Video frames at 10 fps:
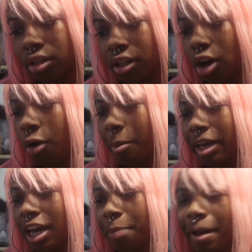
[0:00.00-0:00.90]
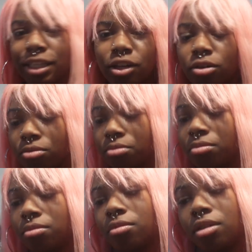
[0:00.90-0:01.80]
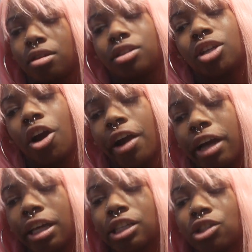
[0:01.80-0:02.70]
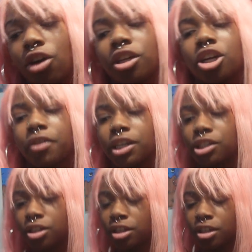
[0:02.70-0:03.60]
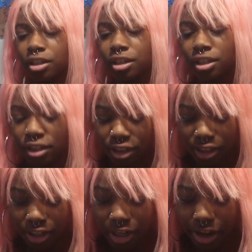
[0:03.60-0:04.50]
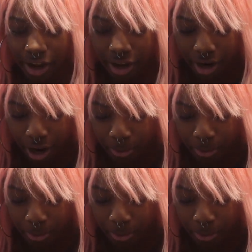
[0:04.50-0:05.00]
get, oh my god, a pencil! Sorry, I like saw the eraser and I